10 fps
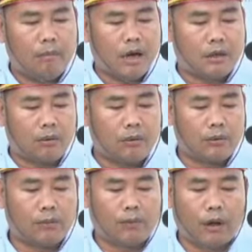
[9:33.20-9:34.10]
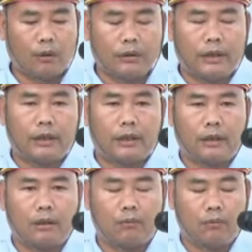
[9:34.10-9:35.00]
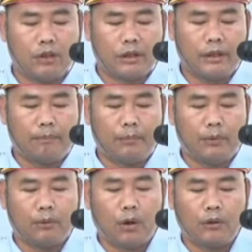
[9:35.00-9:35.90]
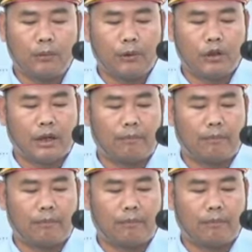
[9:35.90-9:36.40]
must also follow their footsteps to contribute